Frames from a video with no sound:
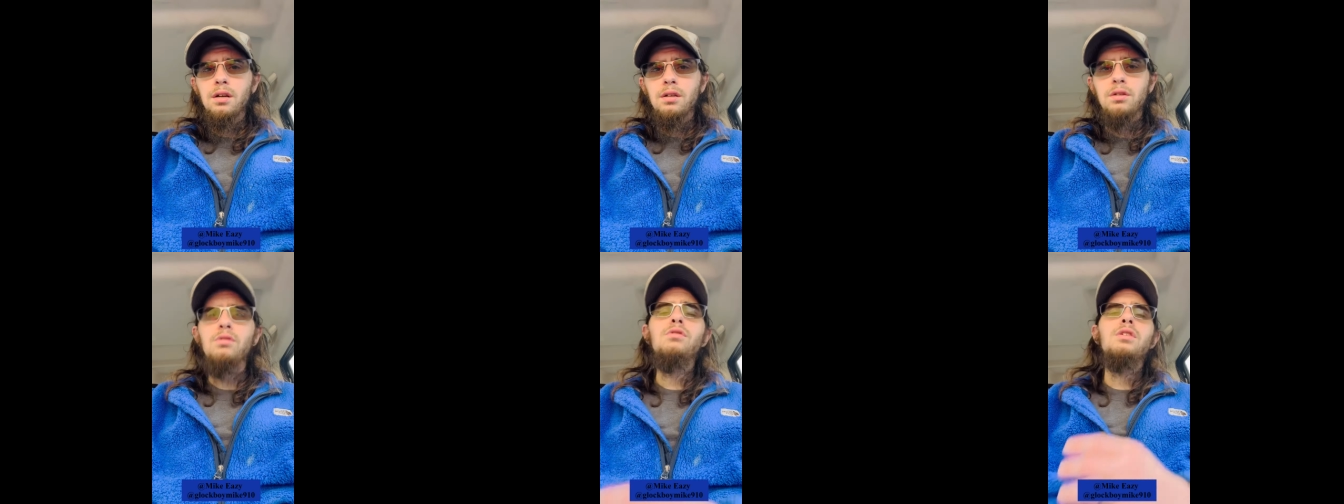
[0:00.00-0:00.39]

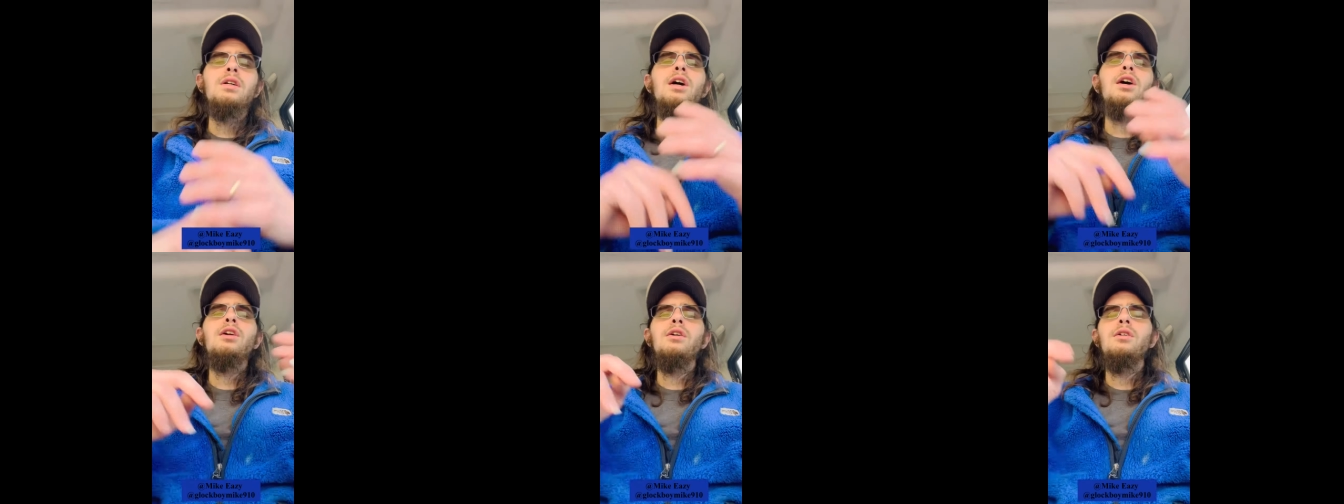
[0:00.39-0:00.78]
you just
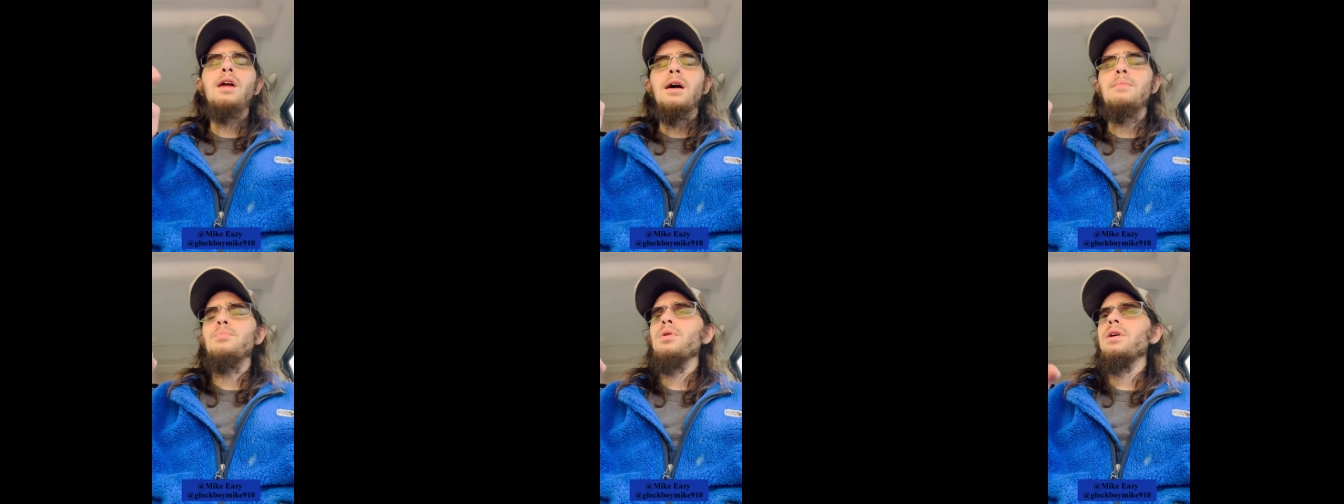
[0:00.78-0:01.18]
got to
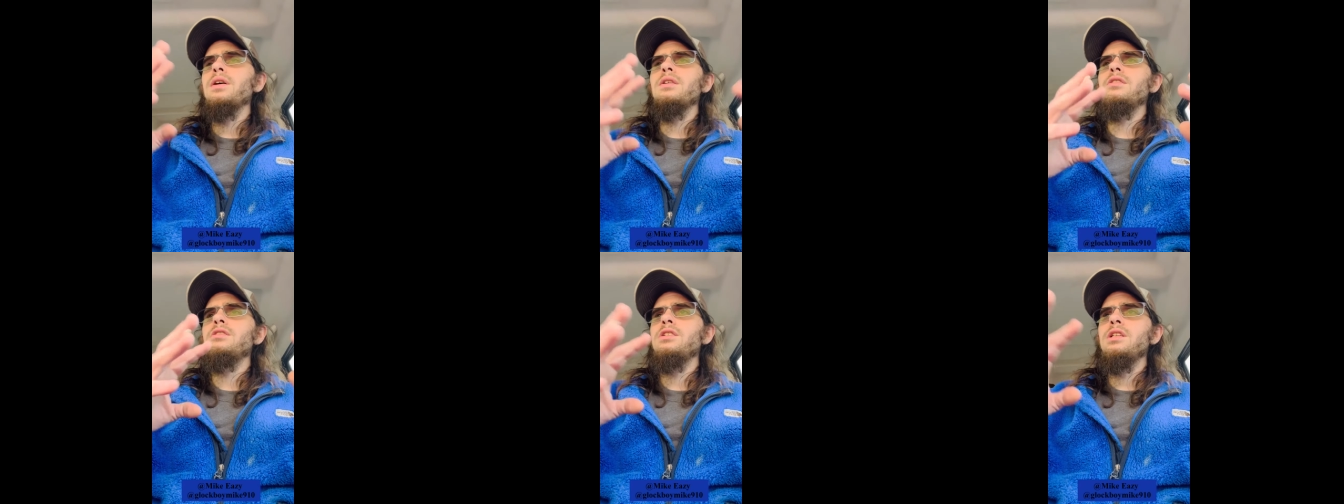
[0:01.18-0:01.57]
like pray
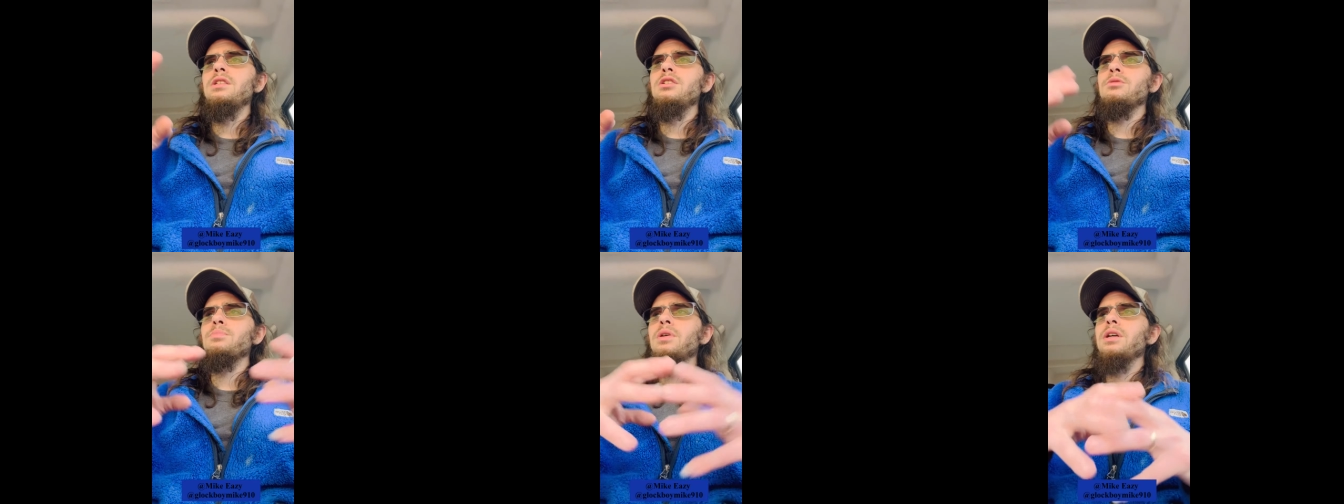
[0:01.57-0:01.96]
to
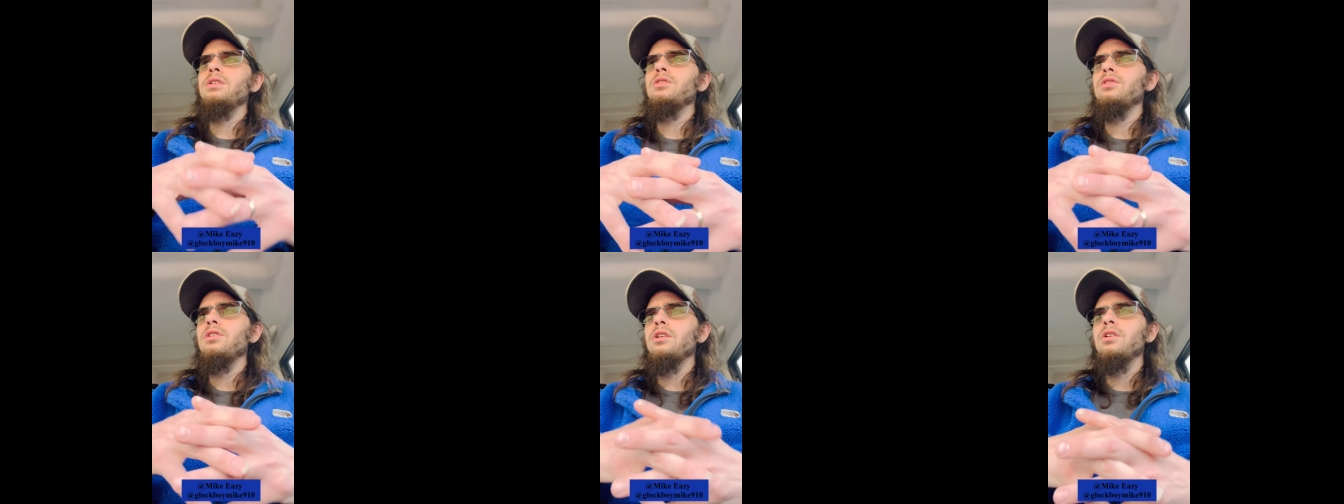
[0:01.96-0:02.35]
Jesus, pray
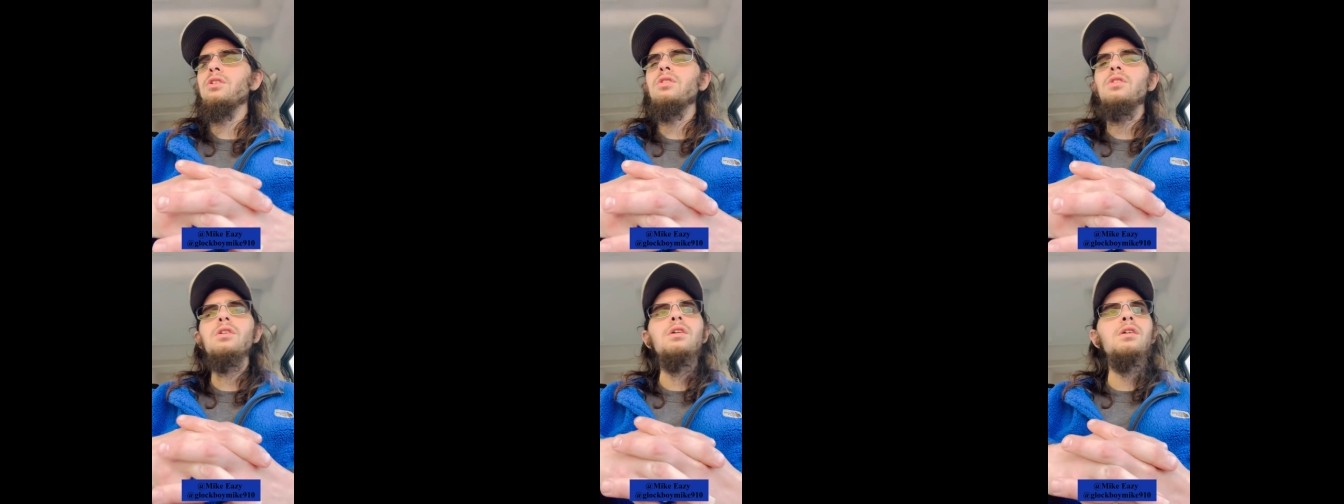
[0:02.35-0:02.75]
to the
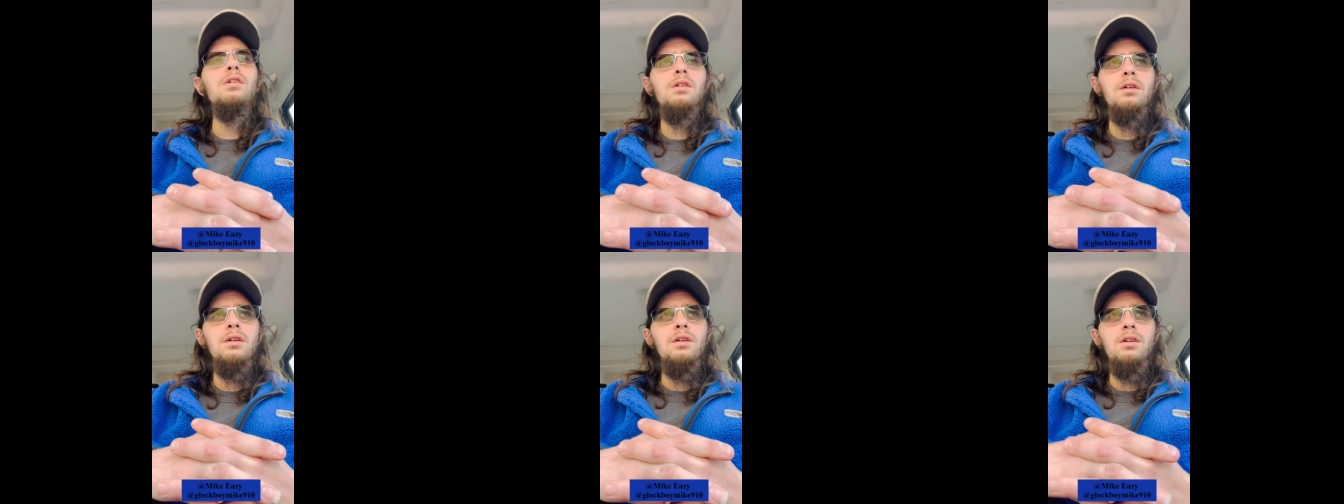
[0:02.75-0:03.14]
Lord,
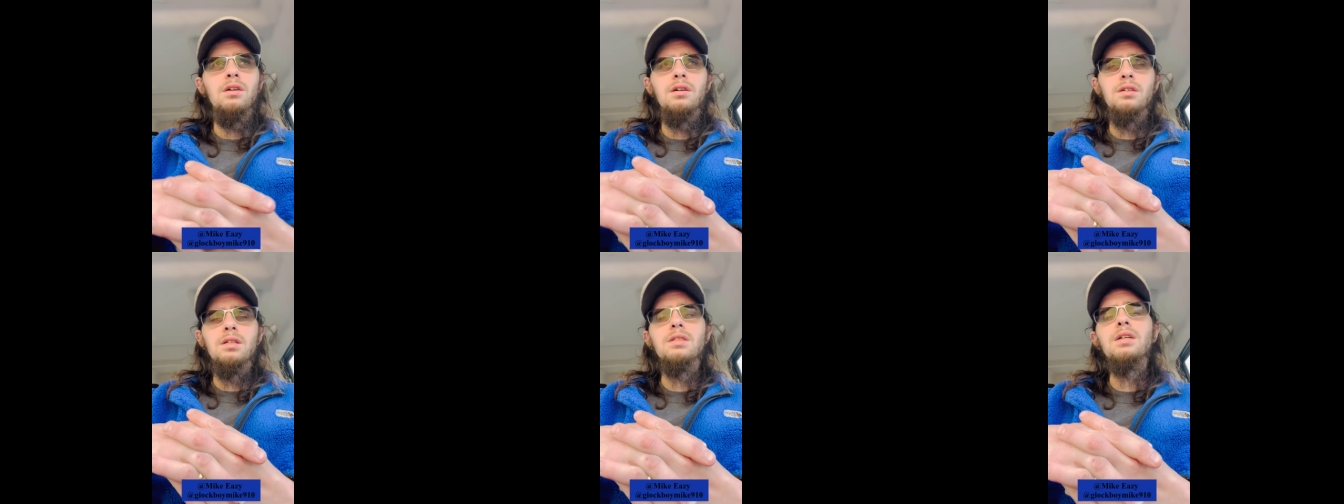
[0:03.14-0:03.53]

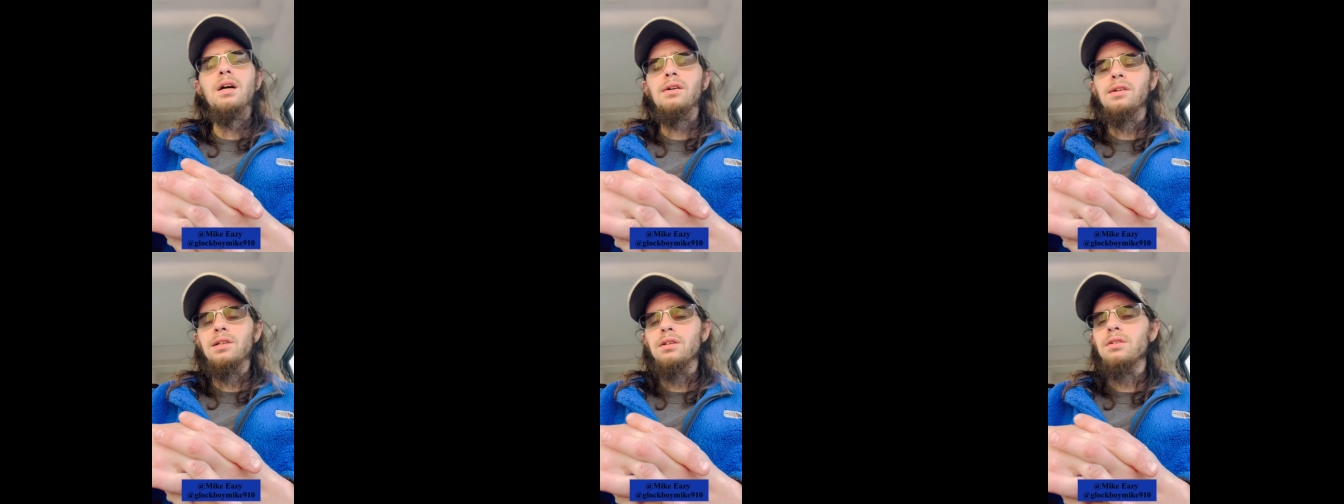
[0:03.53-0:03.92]
uh, to
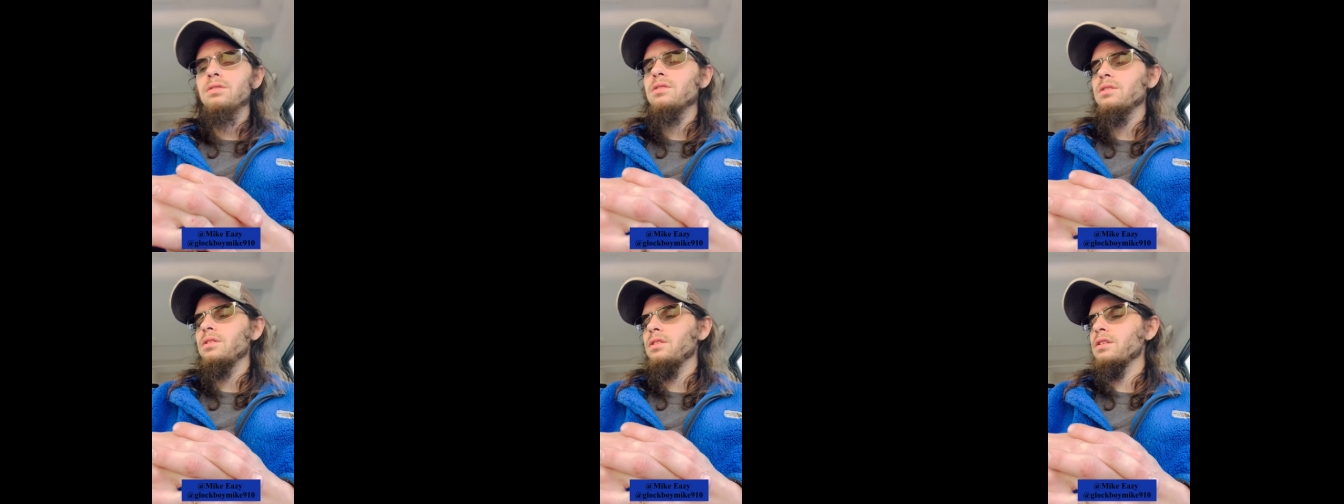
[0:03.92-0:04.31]
talk to your
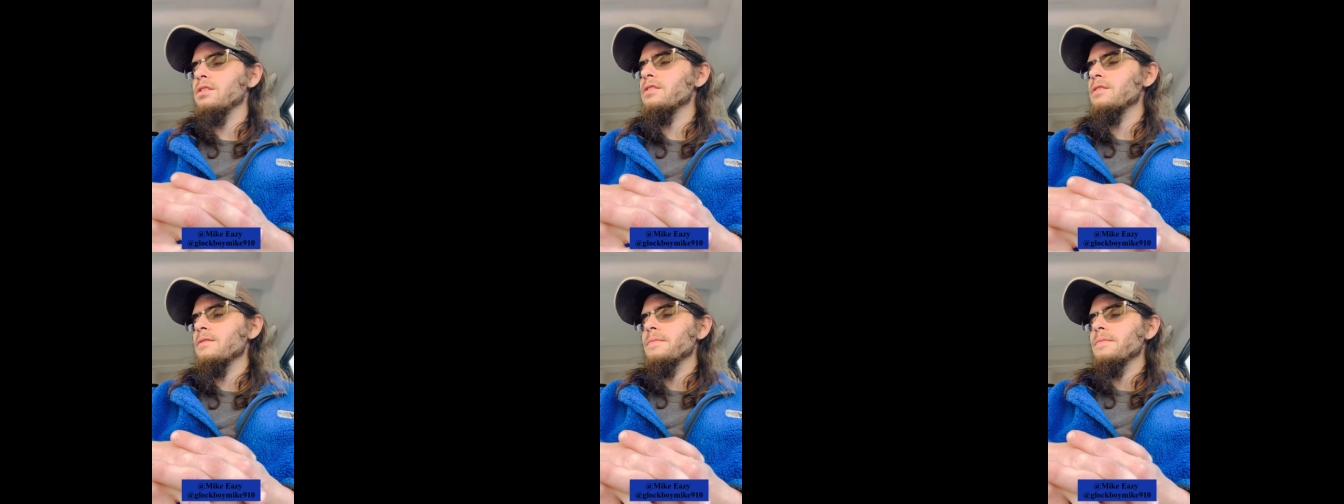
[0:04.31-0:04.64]
son.